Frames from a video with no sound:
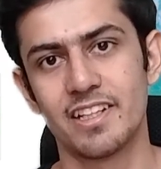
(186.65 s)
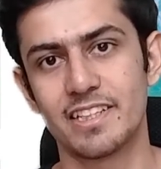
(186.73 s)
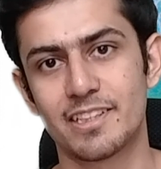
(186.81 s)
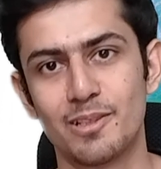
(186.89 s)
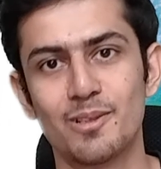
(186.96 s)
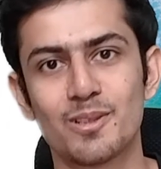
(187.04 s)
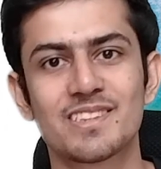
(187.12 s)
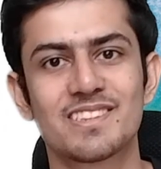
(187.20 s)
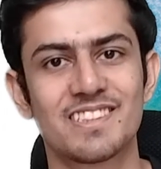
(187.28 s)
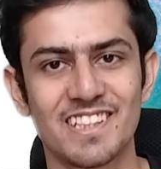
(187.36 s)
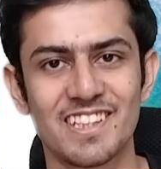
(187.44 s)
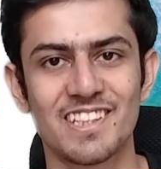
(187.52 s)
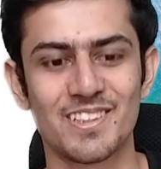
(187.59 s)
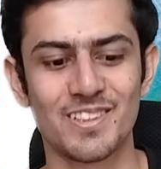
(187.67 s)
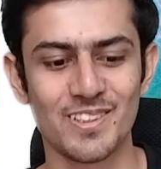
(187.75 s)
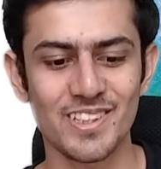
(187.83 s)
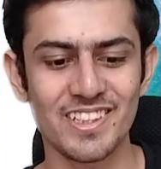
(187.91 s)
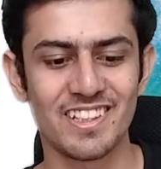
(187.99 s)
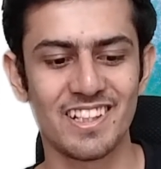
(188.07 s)
It looks really
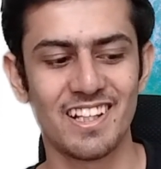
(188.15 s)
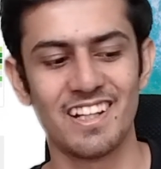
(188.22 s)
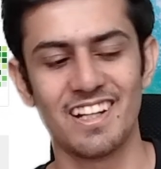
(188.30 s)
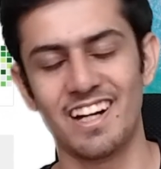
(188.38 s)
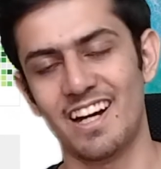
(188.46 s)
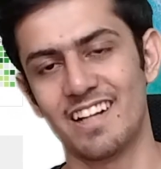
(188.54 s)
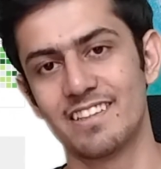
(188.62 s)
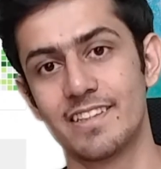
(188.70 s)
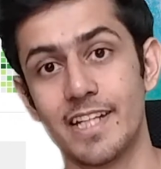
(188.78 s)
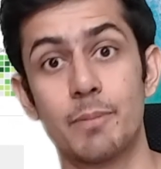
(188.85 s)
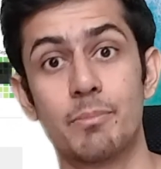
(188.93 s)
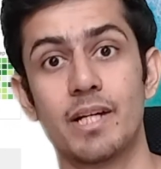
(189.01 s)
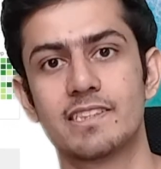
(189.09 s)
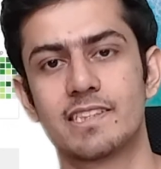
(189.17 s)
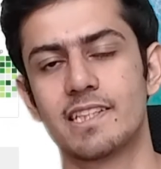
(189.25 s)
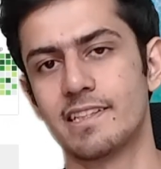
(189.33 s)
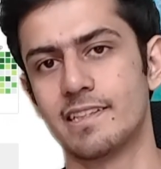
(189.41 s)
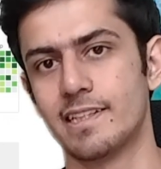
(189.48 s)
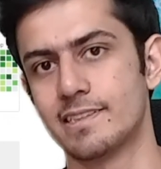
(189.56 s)
good, and the API is
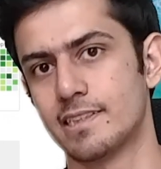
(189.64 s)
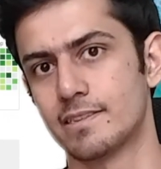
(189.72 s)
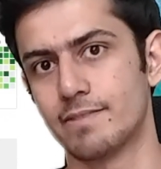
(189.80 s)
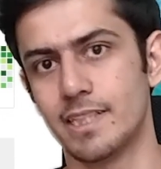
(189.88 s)
really nice as